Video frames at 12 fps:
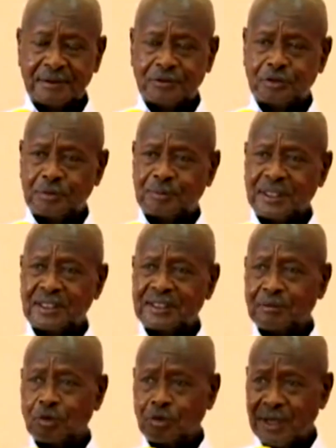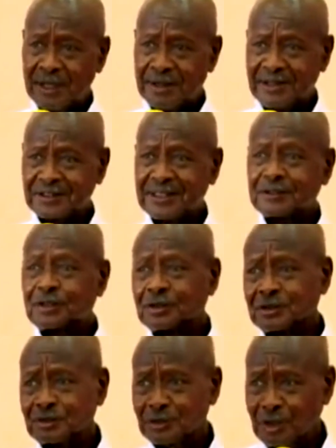If we paid them well and says
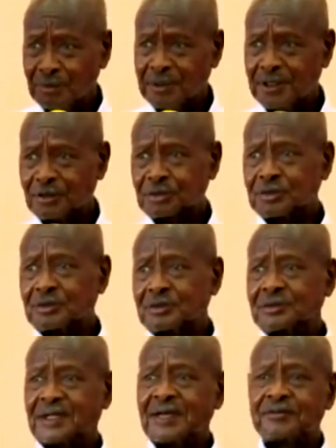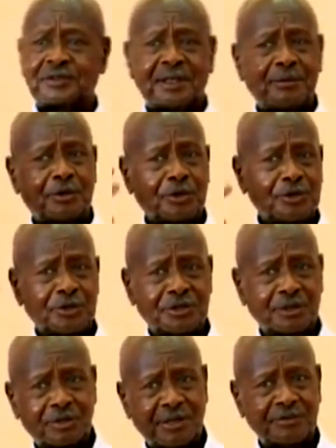nobody should have double
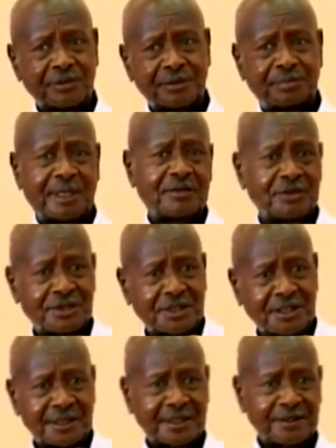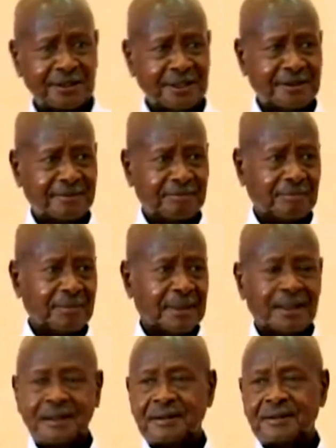royalty to have a private clinic, and then
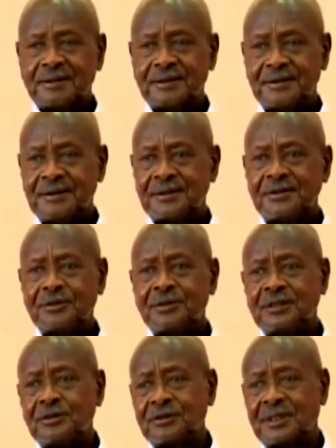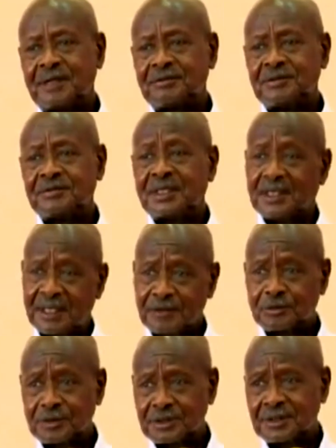you will, you will have a very high
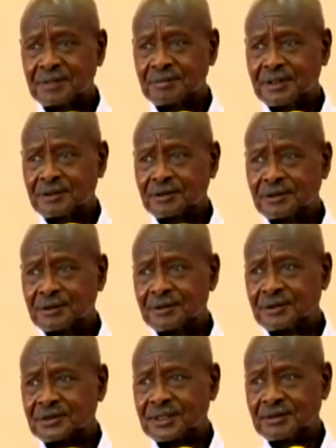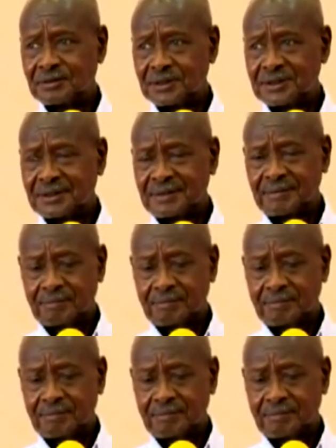quality medical service.